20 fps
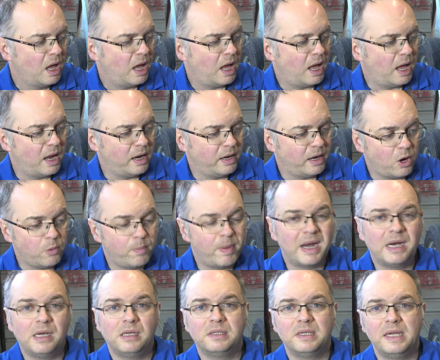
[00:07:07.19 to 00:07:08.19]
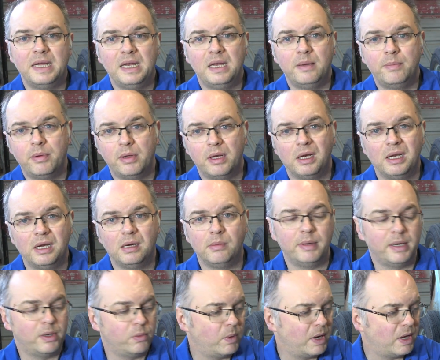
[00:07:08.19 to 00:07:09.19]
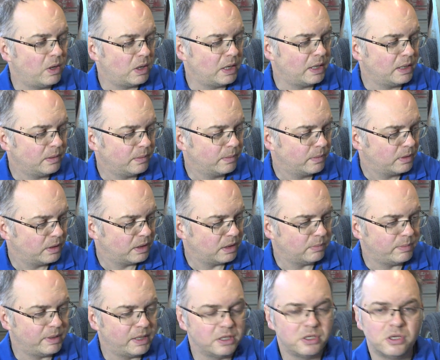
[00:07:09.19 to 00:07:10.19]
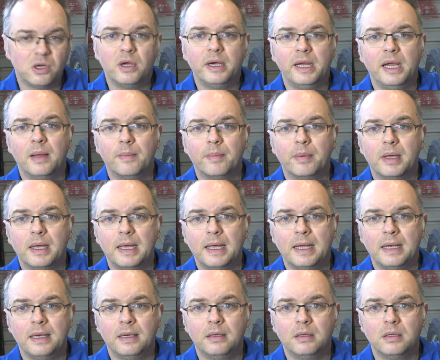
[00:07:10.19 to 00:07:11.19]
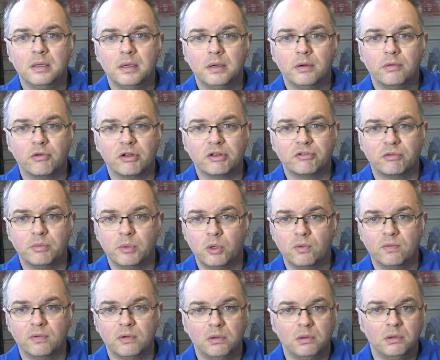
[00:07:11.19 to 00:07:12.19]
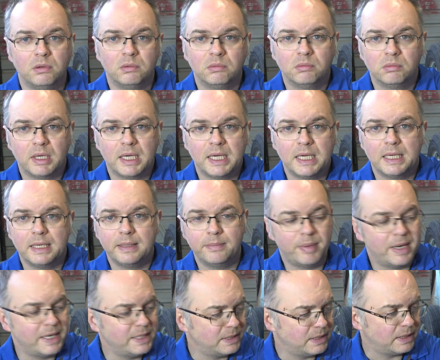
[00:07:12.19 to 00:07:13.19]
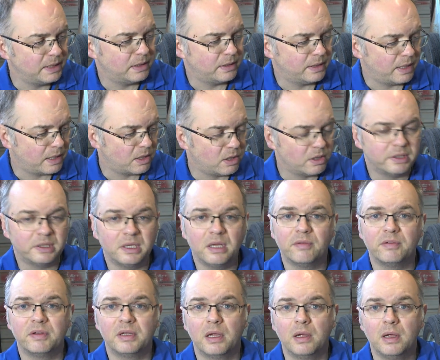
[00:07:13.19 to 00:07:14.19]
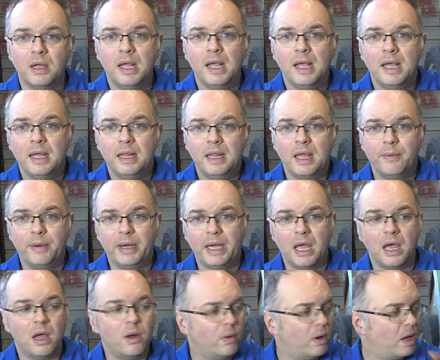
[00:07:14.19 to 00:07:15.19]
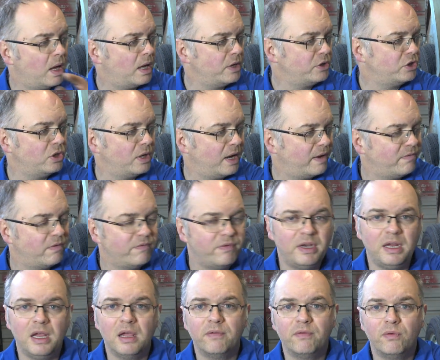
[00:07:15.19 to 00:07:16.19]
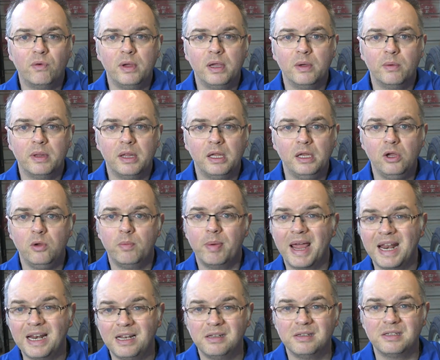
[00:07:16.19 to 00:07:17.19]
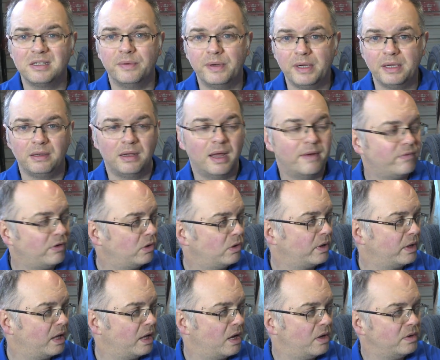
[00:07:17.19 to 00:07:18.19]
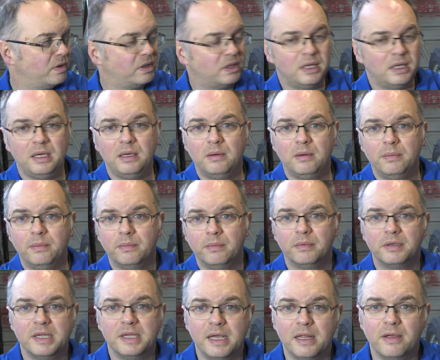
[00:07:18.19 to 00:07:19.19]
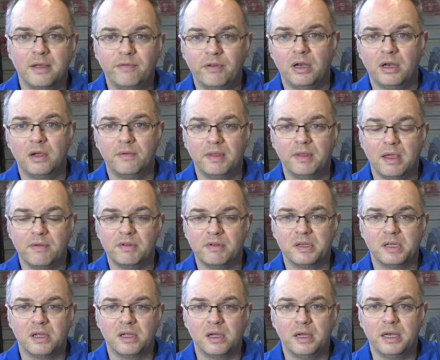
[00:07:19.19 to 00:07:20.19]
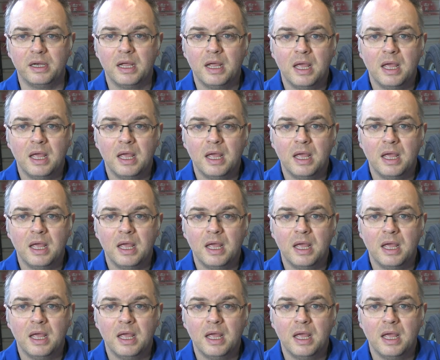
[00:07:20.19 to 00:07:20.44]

No panels needed, but a little bit of welding, a little bit of tidy up and rust removal and painting and that kind of stuff. So there we go. I should have a video for you with the new panels, so we can have a look at those, see how they fit over the other side.